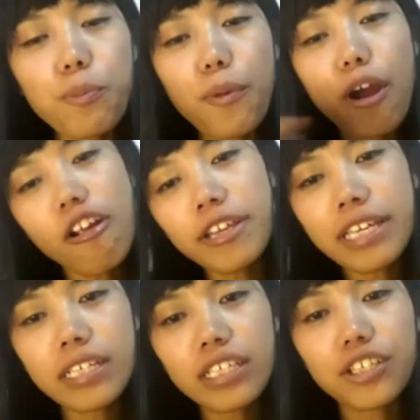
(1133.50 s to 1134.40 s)
born
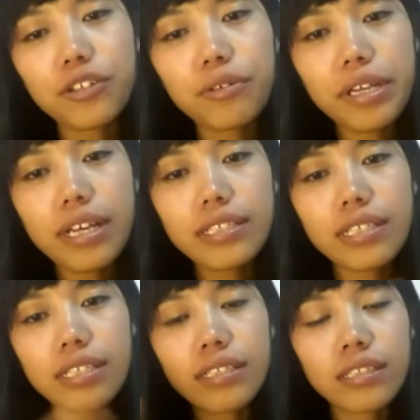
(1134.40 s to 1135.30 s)
in Korea,
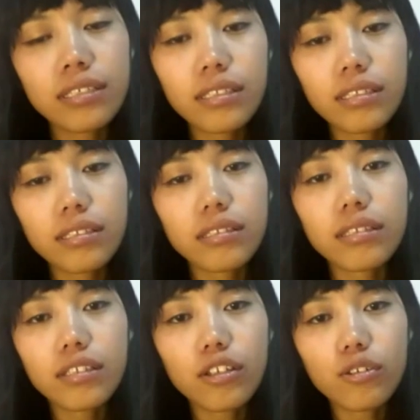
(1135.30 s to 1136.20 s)
then
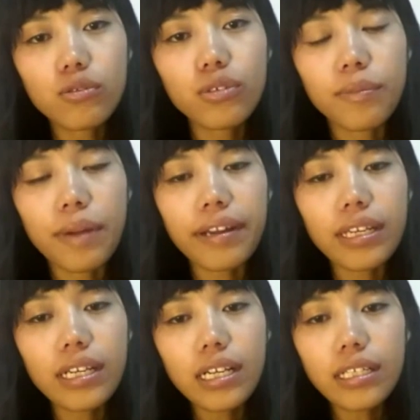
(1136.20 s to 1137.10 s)
go to
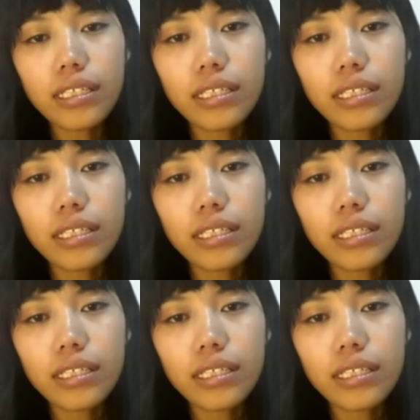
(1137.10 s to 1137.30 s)
America?